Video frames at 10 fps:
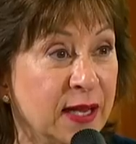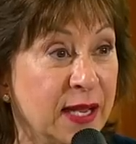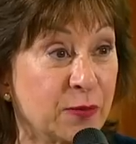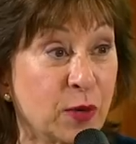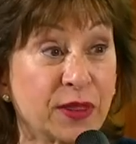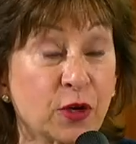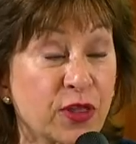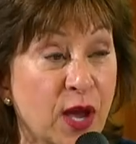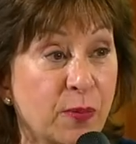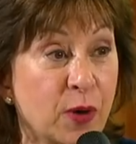and what their
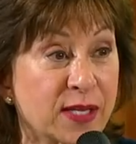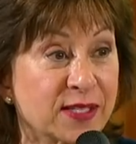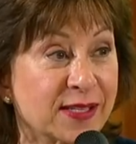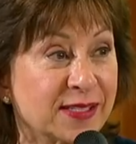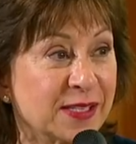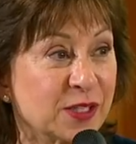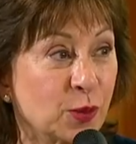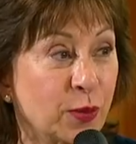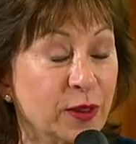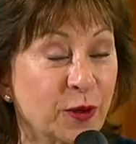thought process is.
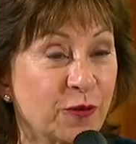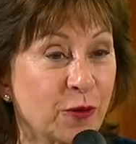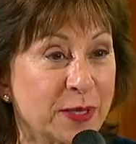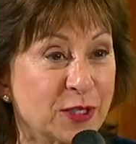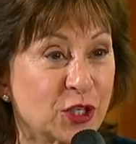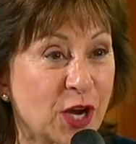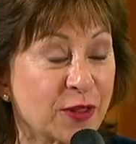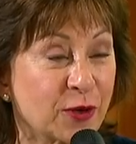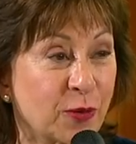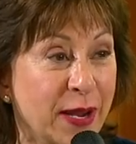So we learn from each
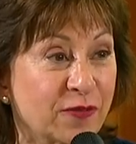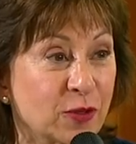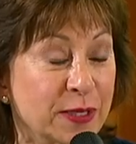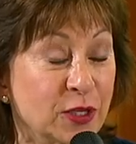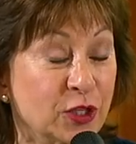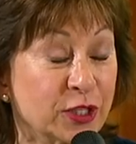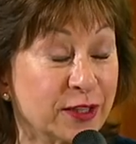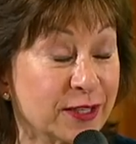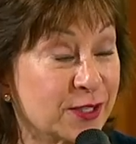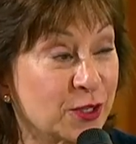other. We have to be
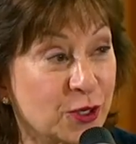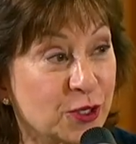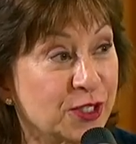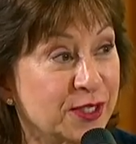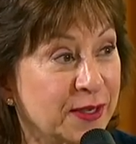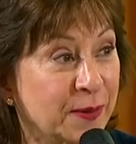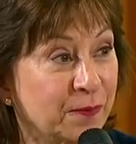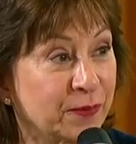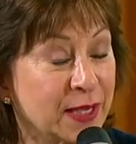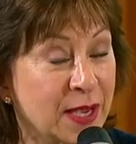good listeners,
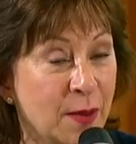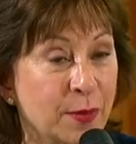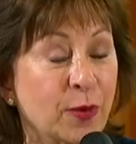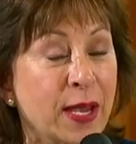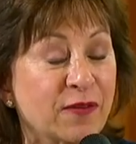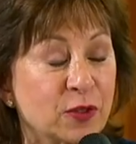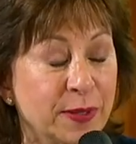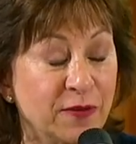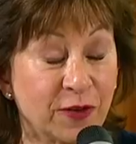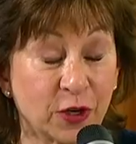but we have to
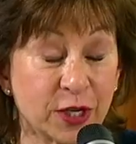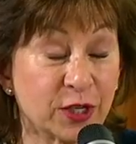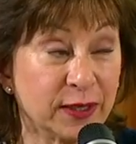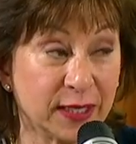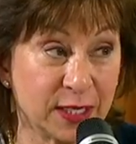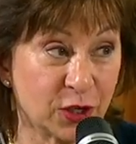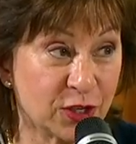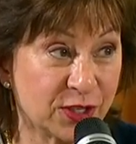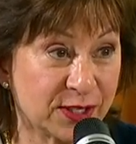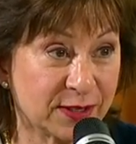be very good
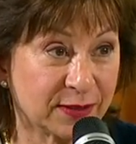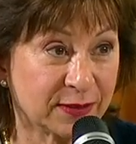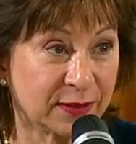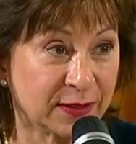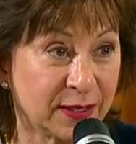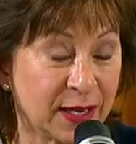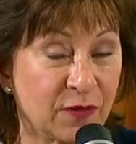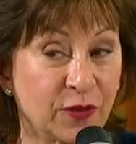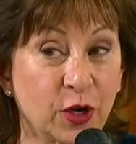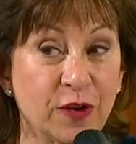leaders
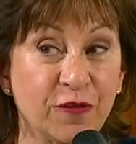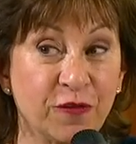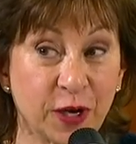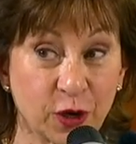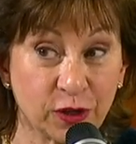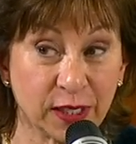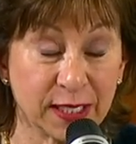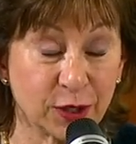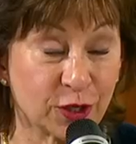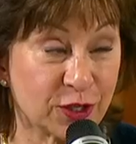and very fair
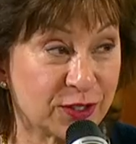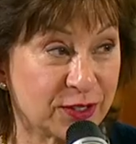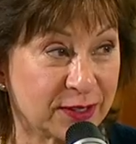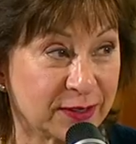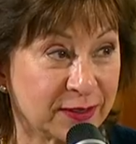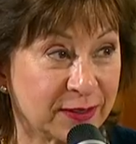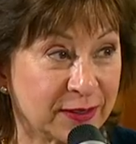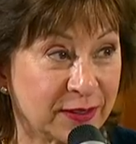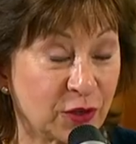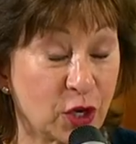leaders,
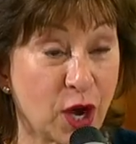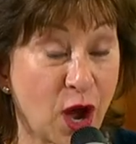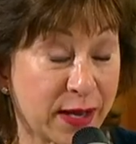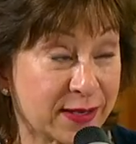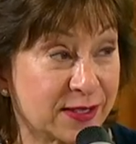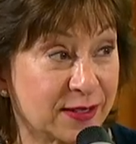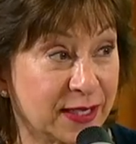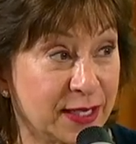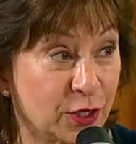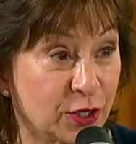very honest
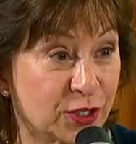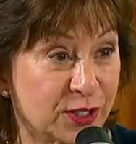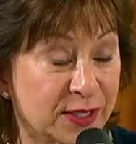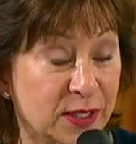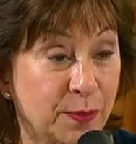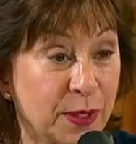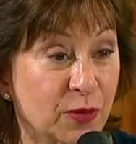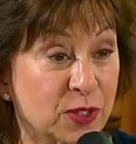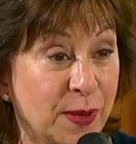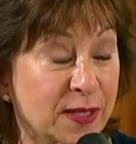leaders. It's a big
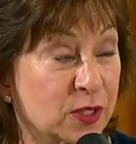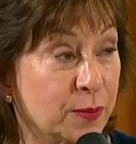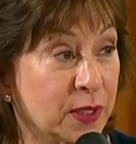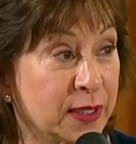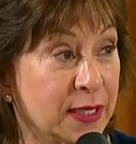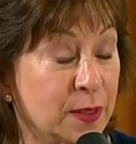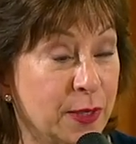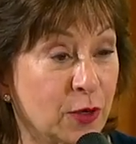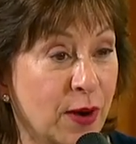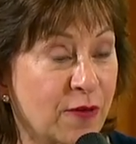responsibility to
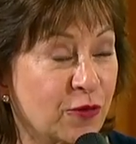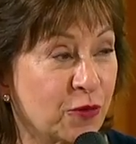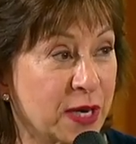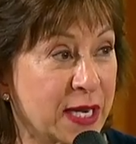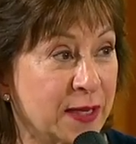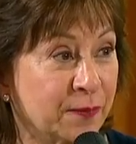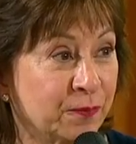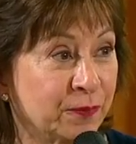be a referee,